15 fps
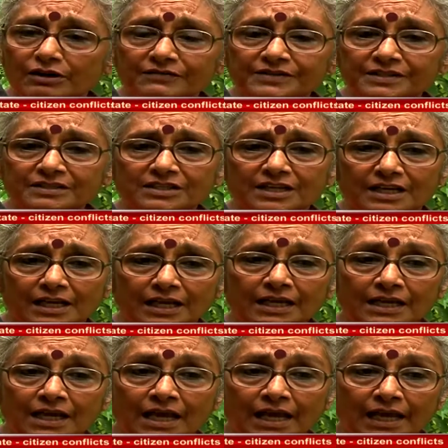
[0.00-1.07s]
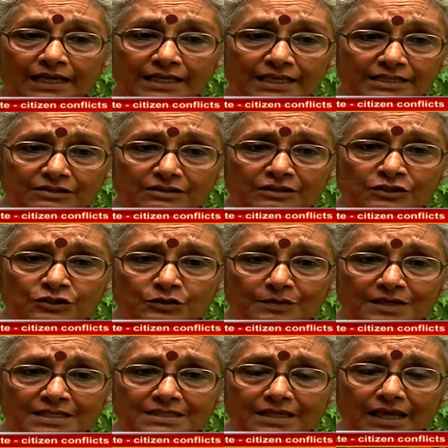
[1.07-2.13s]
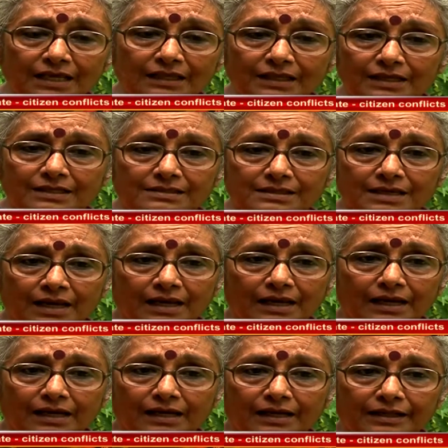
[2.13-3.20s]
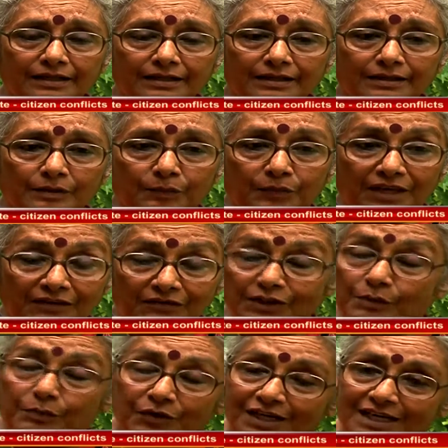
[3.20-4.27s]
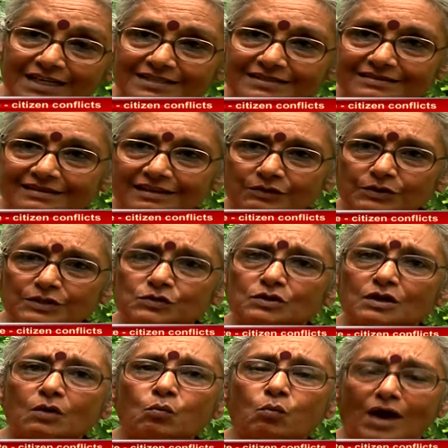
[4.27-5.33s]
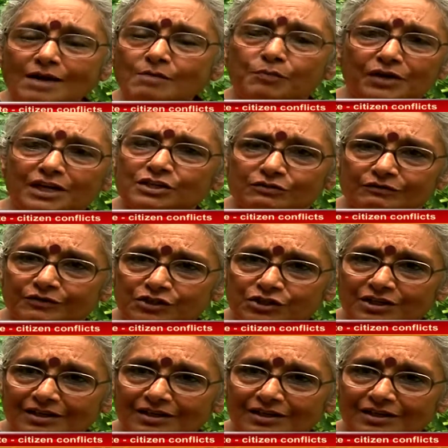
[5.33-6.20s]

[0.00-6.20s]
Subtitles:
now lives in Chennai, and he's written to me saying that even the police, it was one police